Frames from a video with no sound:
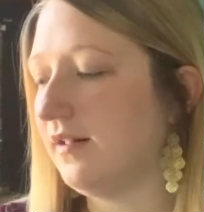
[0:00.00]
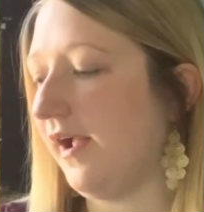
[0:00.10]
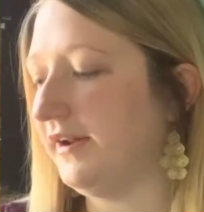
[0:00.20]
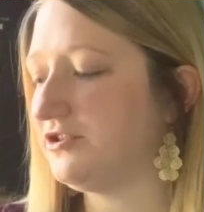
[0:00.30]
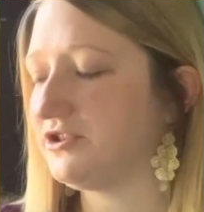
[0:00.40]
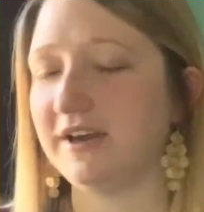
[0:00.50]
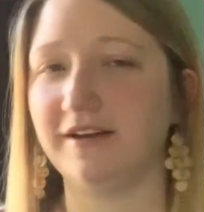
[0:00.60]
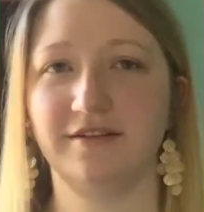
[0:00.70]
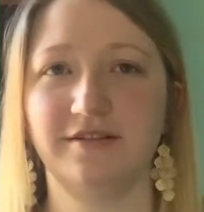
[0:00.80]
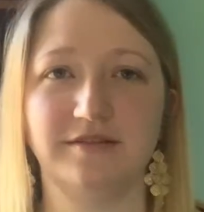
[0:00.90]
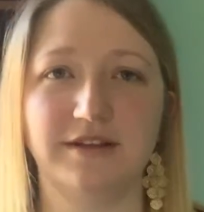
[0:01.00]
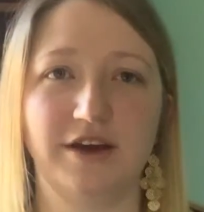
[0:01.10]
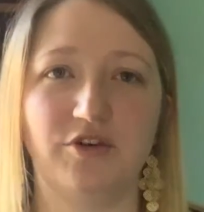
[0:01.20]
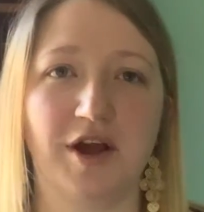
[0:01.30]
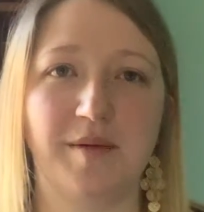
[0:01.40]
And just like
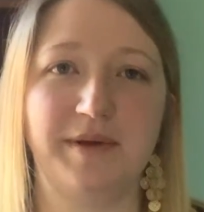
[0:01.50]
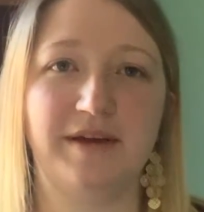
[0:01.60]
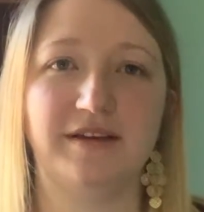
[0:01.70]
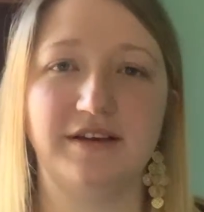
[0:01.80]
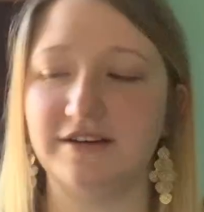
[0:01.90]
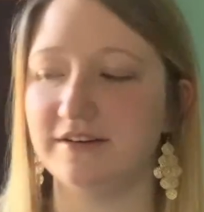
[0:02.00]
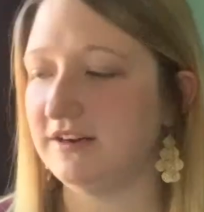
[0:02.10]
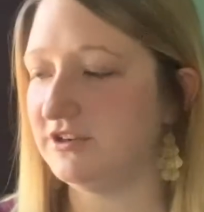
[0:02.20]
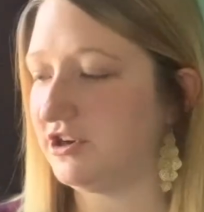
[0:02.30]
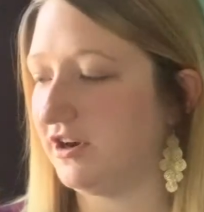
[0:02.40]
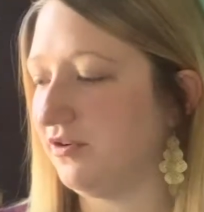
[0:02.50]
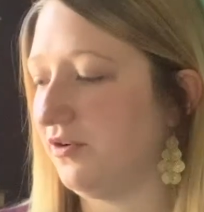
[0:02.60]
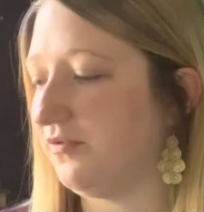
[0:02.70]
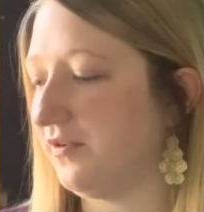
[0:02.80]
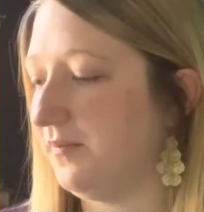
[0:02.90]
leg cramping in
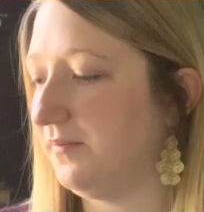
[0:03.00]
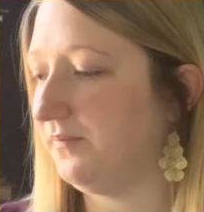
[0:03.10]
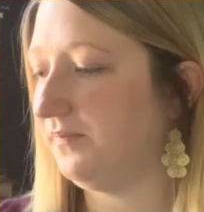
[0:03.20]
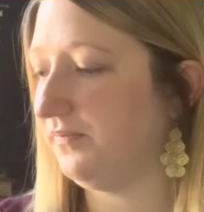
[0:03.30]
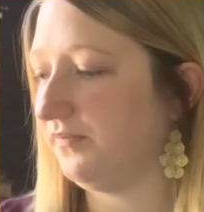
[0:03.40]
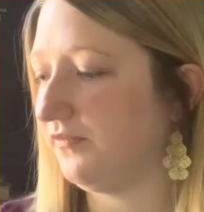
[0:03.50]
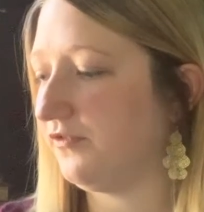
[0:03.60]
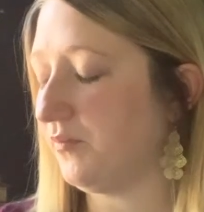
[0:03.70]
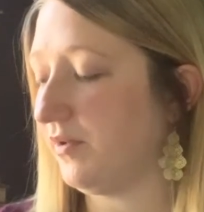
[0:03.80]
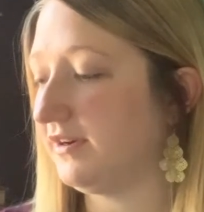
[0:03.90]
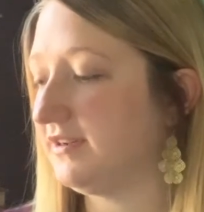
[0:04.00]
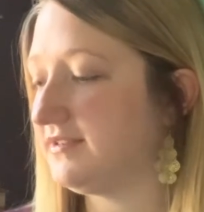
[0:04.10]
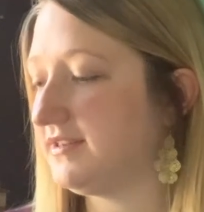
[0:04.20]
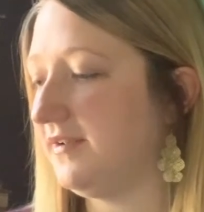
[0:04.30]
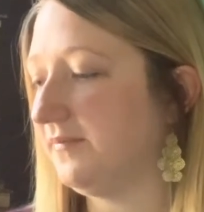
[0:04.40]
general from
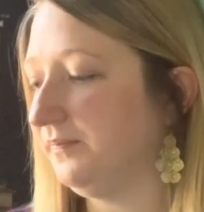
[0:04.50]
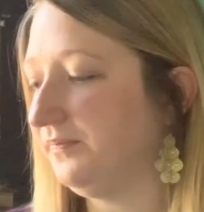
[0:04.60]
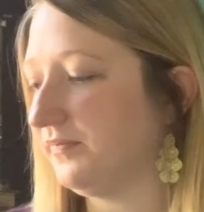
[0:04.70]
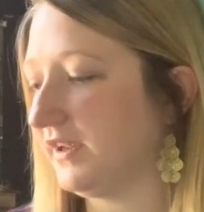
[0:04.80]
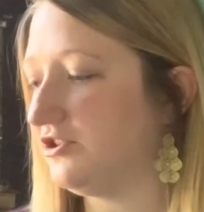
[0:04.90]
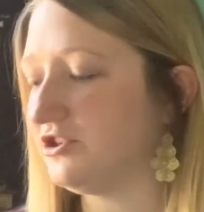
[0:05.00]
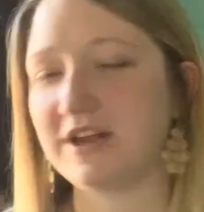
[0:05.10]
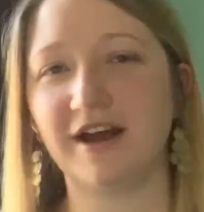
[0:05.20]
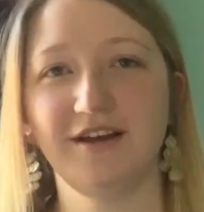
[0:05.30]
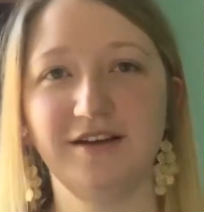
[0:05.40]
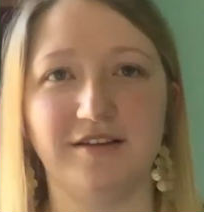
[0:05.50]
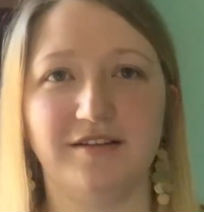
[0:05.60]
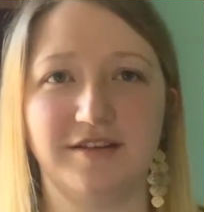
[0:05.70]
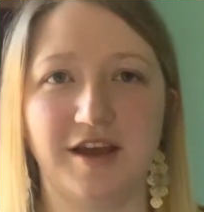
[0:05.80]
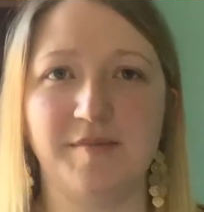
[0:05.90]
pregnancy. It just kind
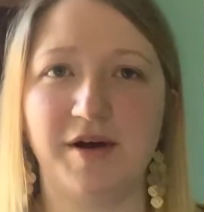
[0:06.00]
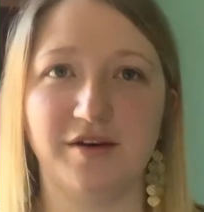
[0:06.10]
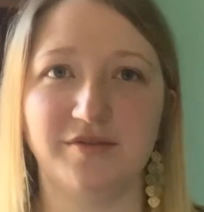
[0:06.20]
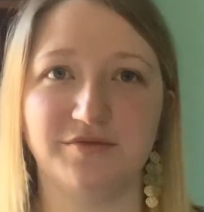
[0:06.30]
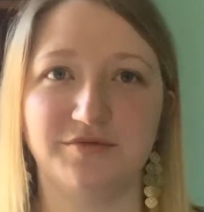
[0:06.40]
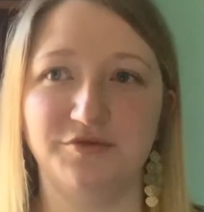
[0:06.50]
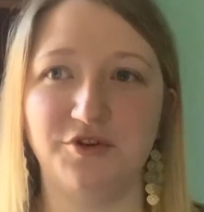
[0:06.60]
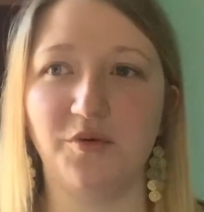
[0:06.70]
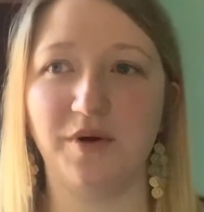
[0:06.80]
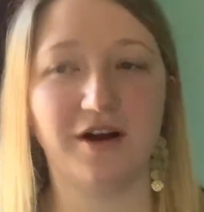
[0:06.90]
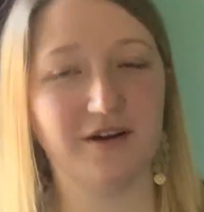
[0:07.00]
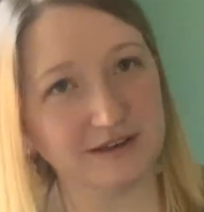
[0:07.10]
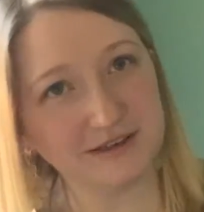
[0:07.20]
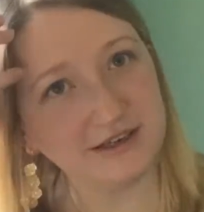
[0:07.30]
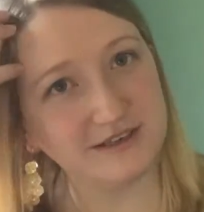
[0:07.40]
of came out of nowhere.
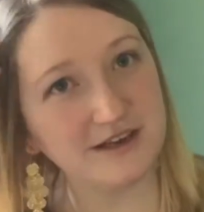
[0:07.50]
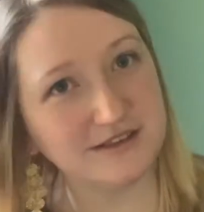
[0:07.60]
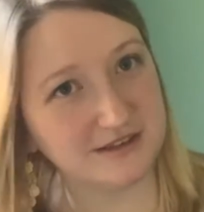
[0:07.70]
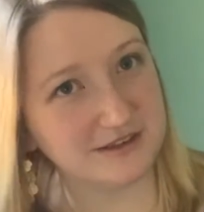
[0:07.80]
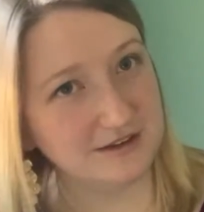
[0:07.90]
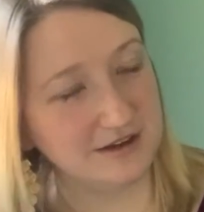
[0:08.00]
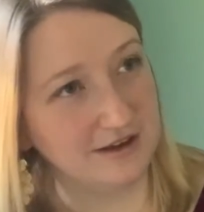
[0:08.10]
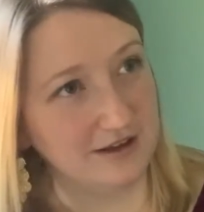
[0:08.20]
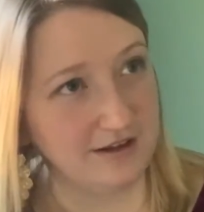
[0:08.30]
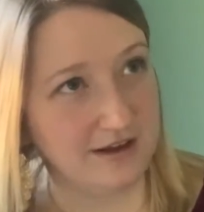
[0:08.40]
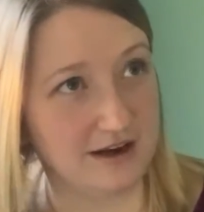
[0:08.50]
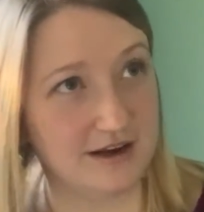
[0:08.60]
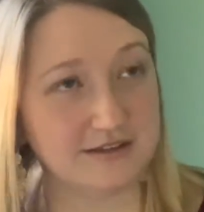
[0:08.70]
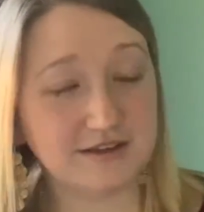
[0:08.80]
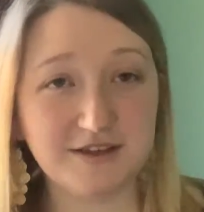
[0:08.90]
It
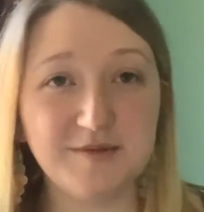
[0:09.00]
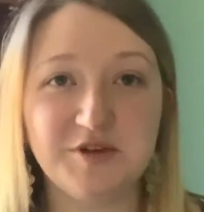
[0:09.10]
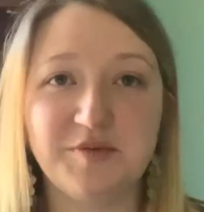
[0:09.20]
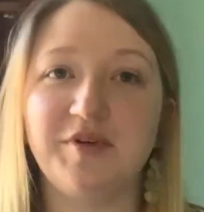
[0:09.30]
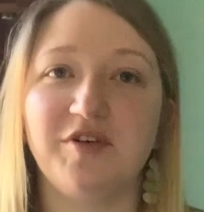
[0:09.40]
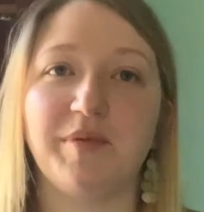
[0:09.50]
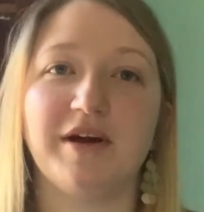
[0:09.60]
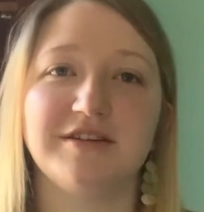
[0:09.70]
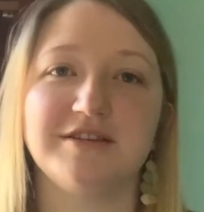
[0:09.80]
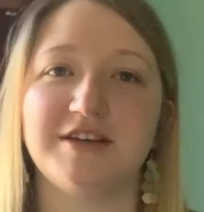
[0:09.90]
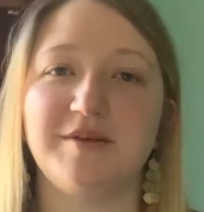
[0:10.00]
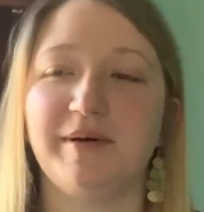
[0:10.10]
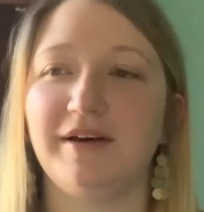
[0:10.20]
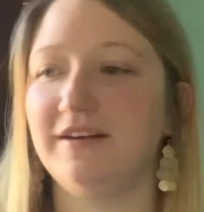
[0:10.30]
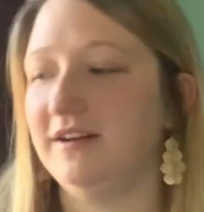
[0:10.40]
is a symptom of pregnancy,
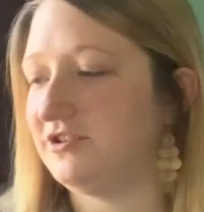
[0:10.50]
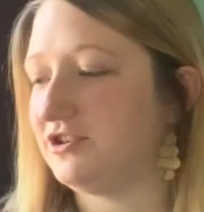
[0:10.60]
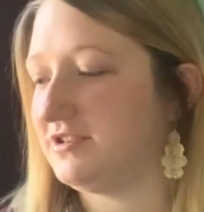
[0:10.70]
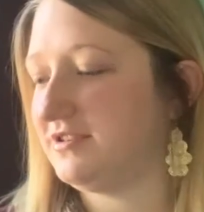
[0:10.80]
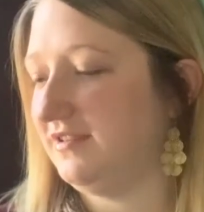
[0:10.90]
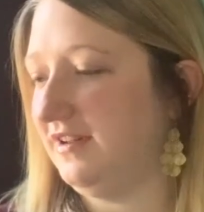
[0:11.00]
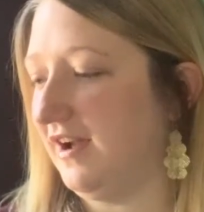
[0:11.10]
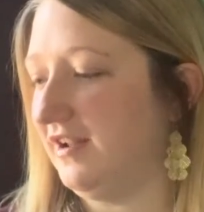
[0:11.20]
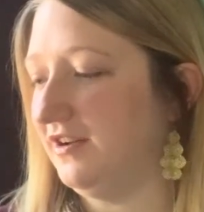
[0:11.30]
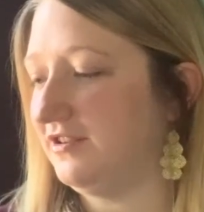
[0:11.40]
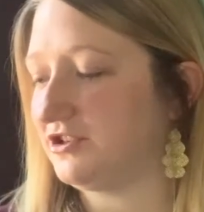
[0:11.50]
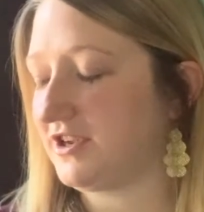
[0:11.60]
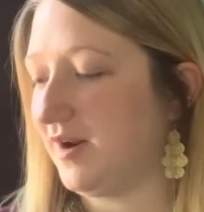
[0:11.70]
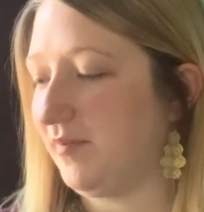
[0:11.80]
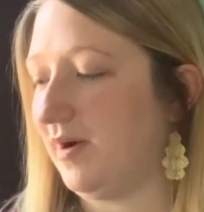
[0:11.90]
but it just
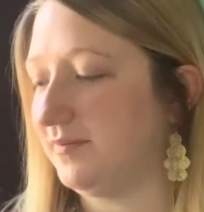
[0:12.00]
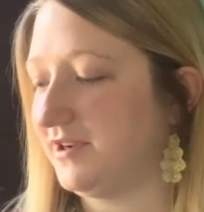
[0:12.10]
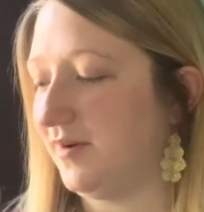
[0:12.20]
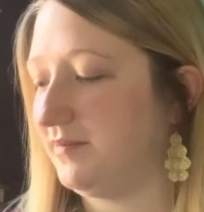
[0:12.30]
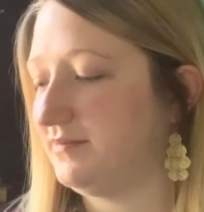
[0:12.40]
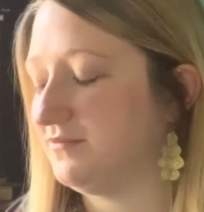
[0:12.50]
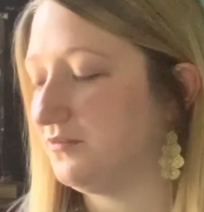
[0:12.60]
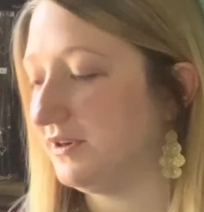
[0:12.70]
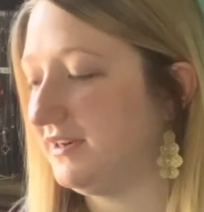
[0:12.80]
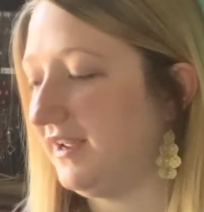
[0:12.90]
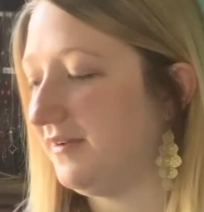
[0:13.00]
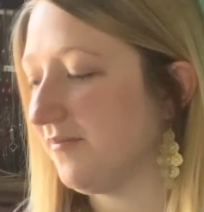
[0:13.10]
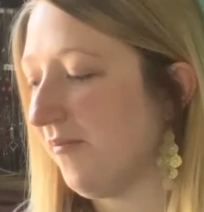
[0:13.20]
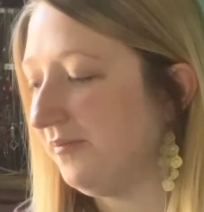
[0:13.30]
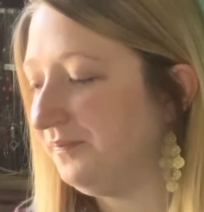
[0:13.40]
kind of popped up one day.
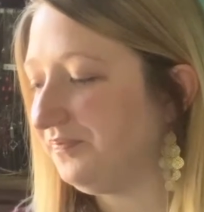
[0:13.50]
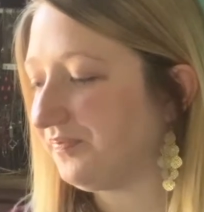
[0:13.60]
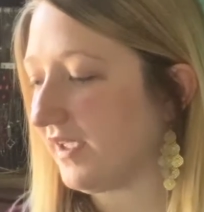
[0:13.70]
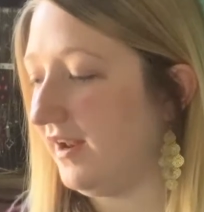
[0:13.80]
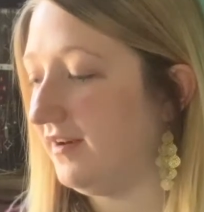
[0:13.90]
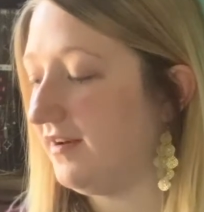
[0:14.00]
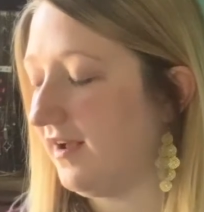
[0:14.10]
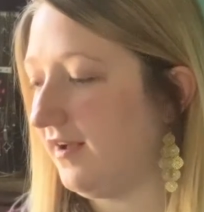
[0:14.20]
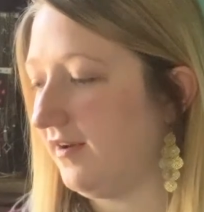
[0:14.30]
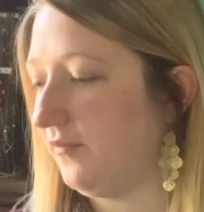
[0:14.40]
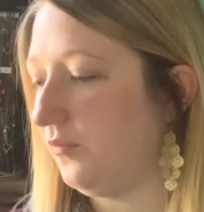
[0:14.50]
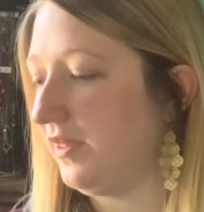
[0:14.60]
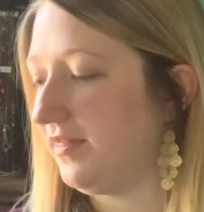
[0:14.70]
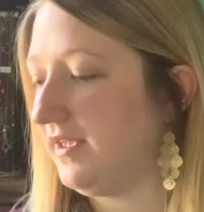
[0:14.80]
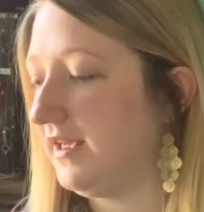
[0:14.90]
And
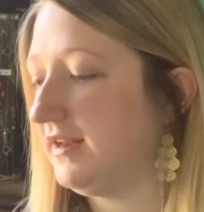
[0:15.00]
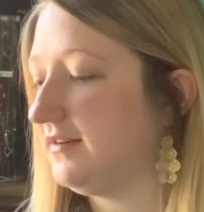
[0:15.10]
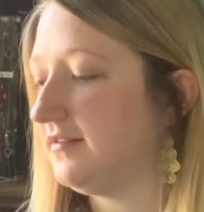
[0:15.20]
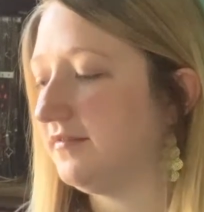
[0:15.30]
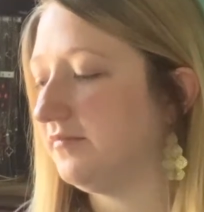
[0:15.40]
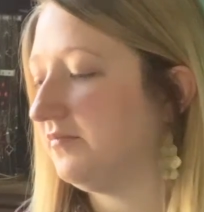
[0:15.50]
within